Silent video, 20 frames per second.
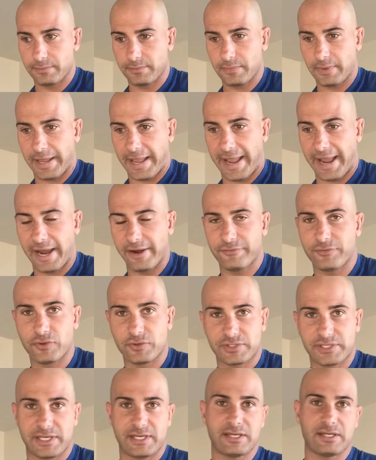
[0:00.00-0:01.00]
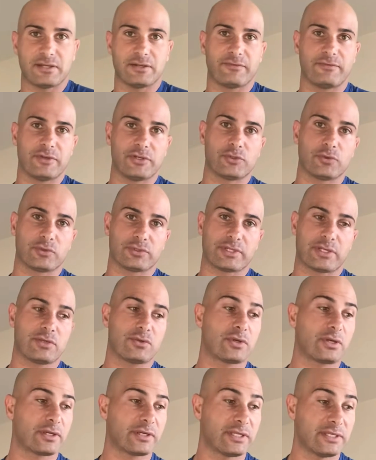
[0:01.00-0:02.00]
have those key individuals that
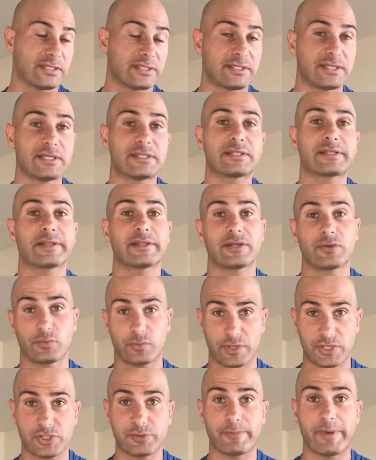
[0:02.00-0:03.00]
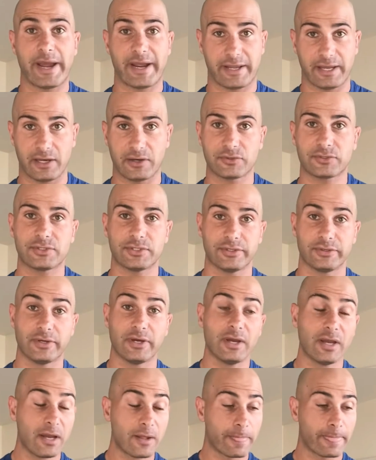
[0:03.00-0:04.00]
you consistently reach back out to
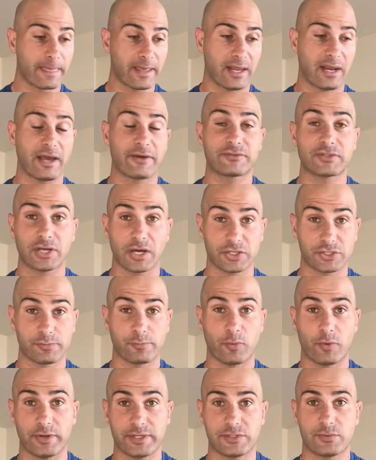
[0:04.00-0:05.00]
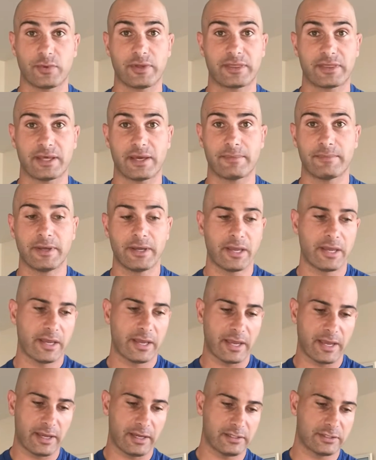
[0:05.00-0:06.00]
and have touch points with them.
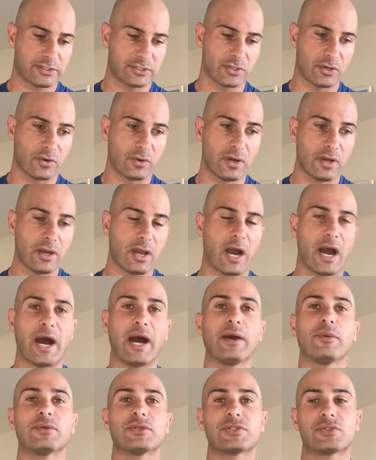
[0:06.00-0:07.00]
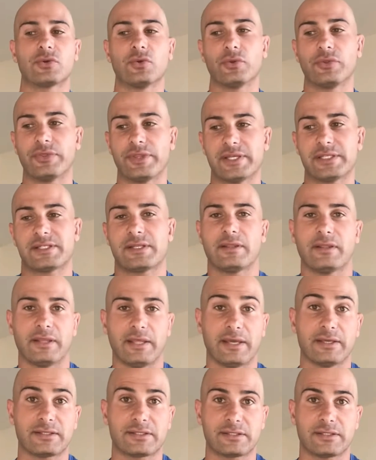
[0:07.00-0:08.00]
Hey, so I was told this and
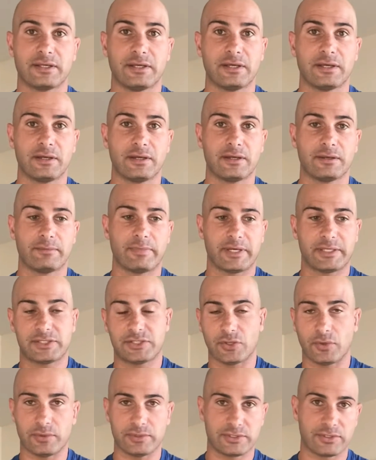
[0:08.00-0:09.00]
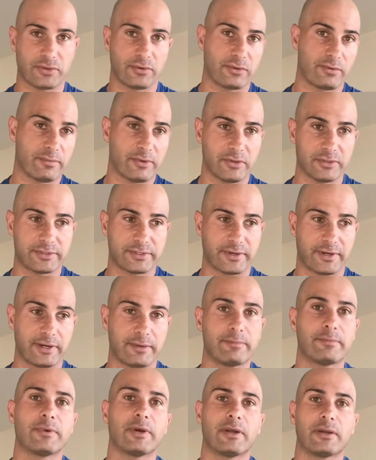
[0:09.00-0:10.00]
this by so-and-so in the military,
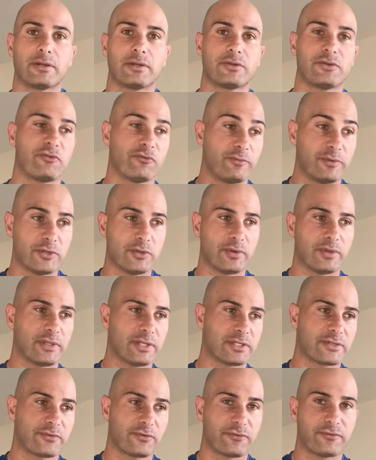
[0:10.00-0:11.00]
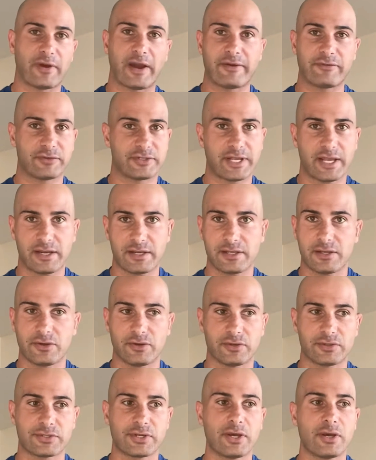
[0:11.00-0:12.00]
but you've been doing this for 5 or 10
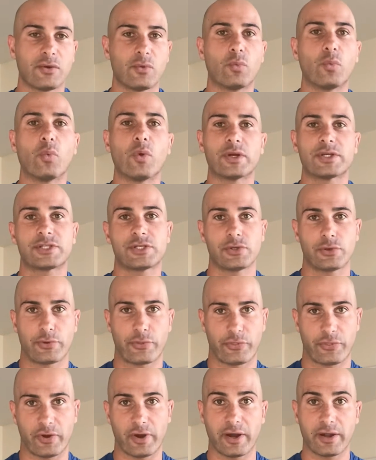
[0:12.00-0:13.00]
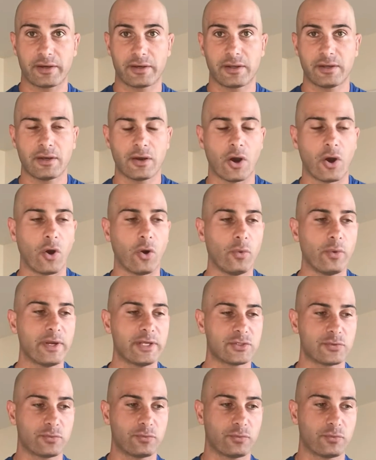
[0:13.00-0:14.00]
years. What's your thought?
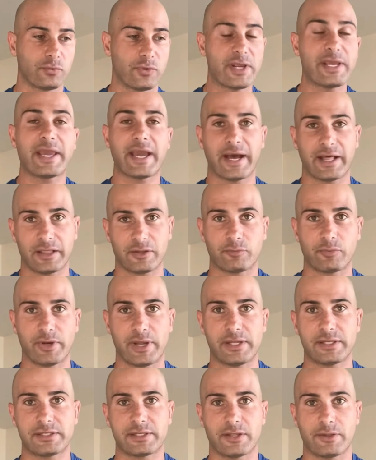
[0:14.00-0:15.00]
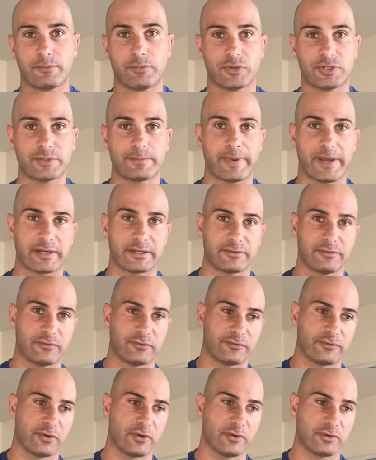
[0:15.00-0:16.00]
Always recalibrate to the perspective
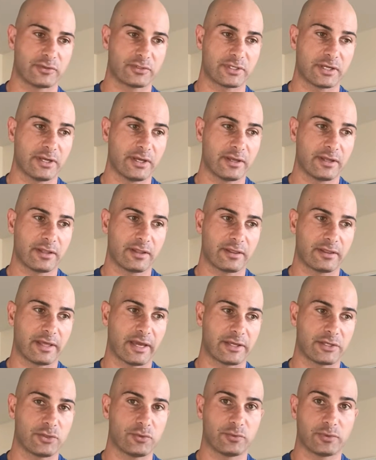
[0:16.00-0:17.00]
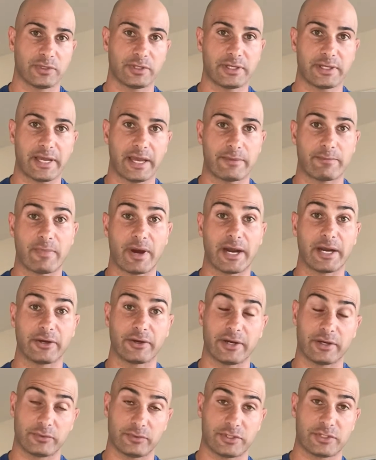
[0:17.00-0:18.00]
of those that you really admire
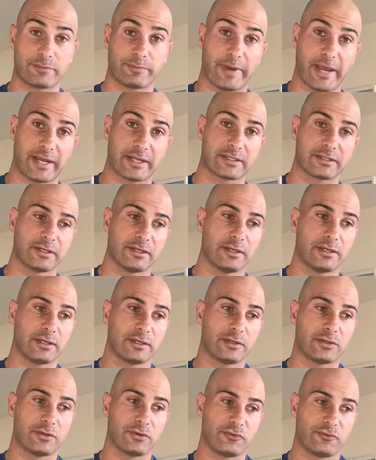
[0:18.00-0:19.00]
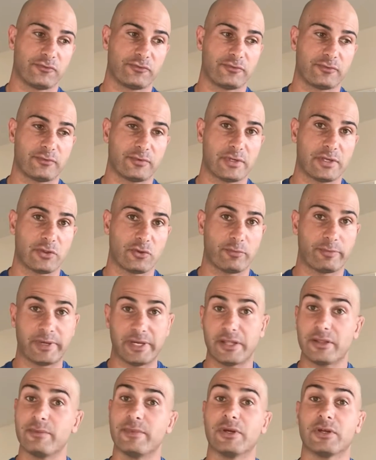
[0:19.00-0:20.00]
and respect, who've either been
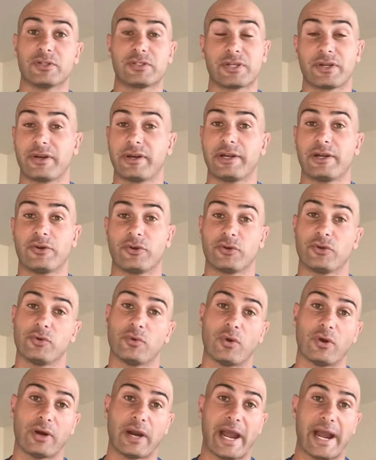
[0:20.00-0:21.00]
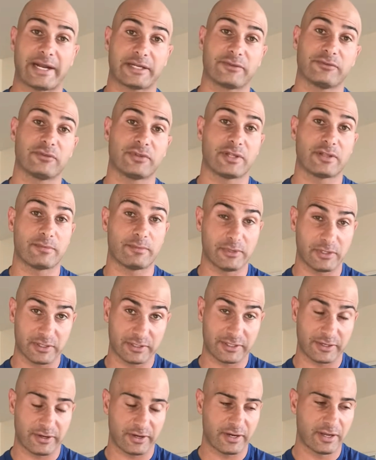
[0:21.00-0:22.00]
in the military or who are actively in the
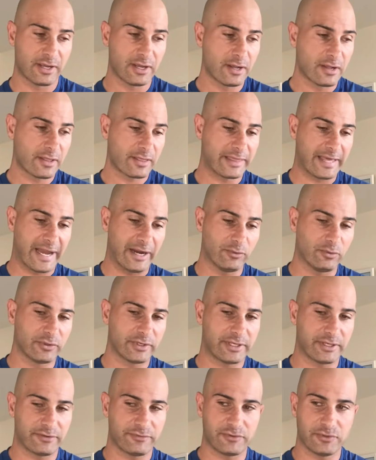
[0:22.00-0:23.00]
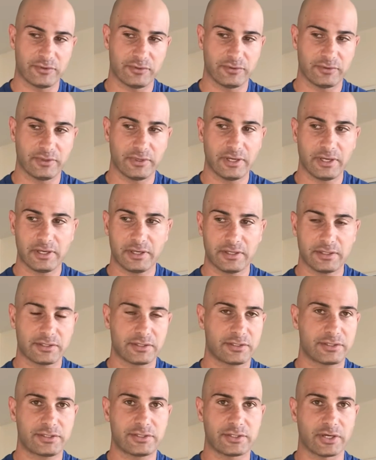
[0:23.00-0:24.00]
military. That will give you
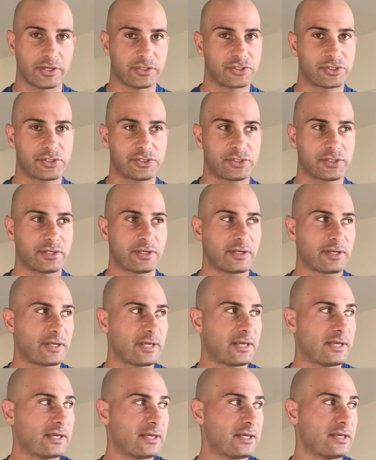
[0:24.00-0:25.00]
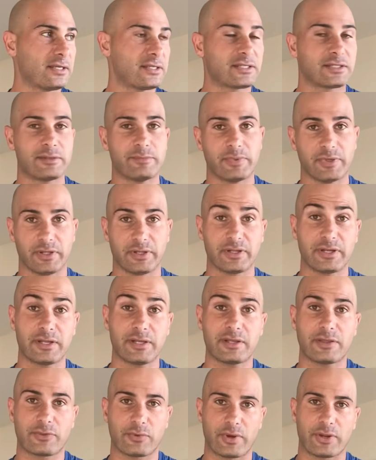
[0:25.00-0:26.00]
such key
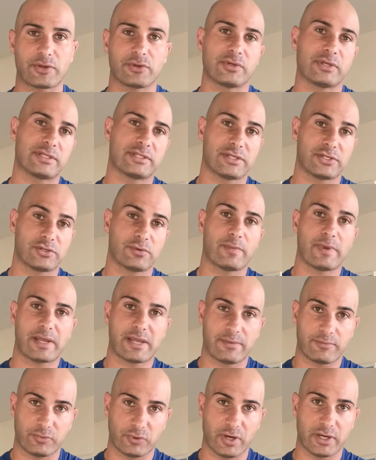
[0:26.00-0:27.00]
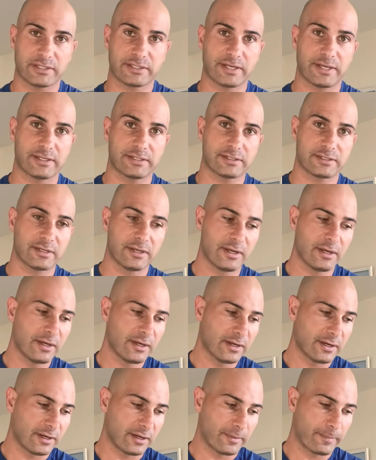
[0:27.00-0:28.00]
stability throughout your decision-making process,
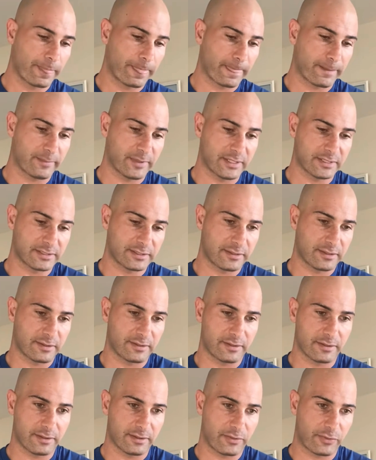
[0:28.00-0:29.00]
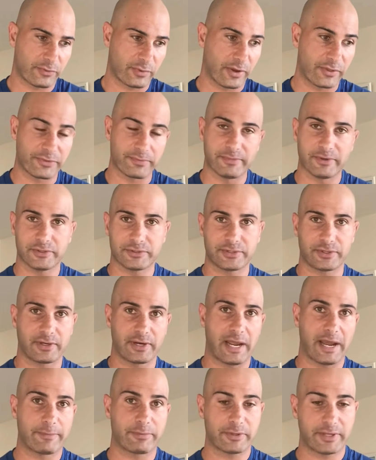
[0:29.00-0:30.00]
because throughout the
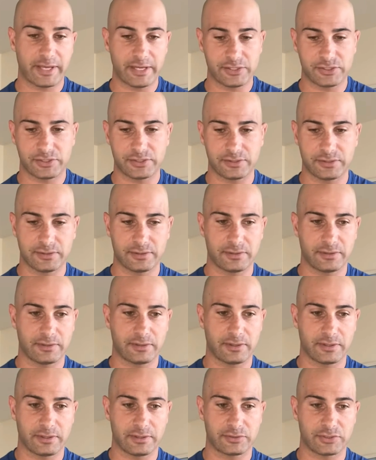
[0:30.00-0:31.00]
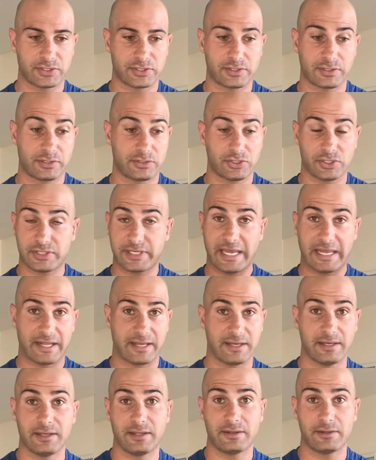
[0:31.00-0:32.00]
military application, just
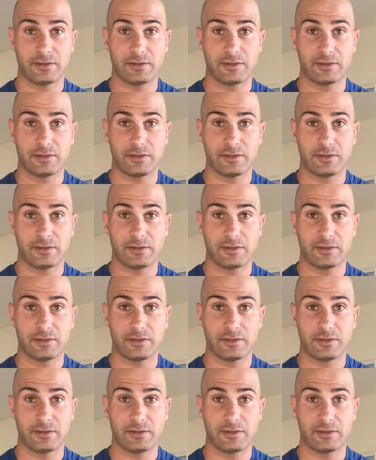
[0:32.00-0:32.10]
getting in,